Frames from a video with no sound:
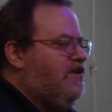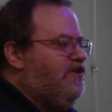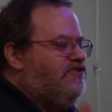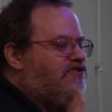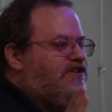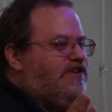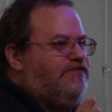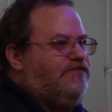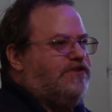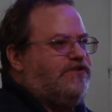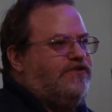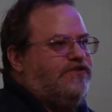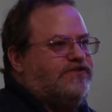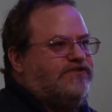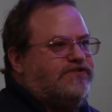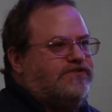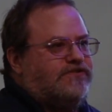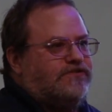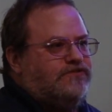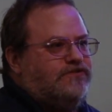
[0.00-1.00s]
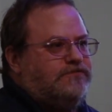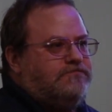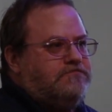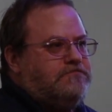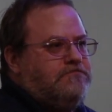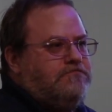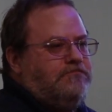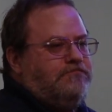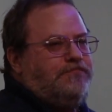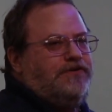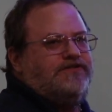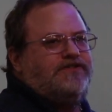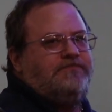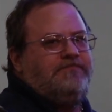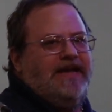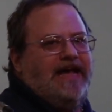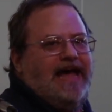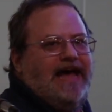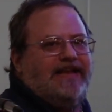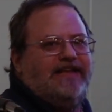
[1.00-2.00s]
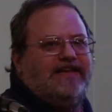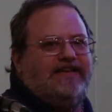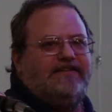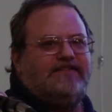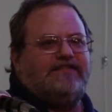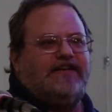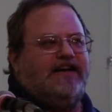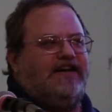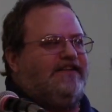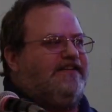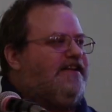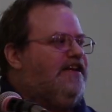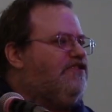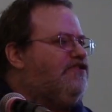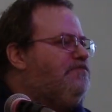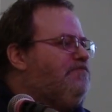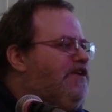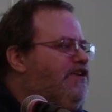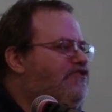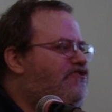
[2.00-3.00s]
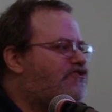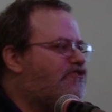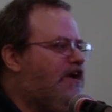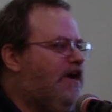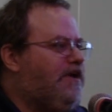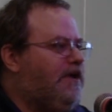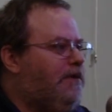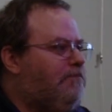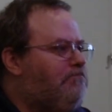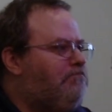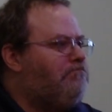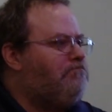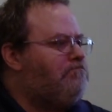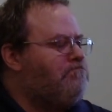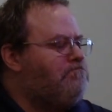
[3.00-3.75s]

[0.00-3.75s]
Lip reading: She returns a salute, puts me at ease, tells me to shut up.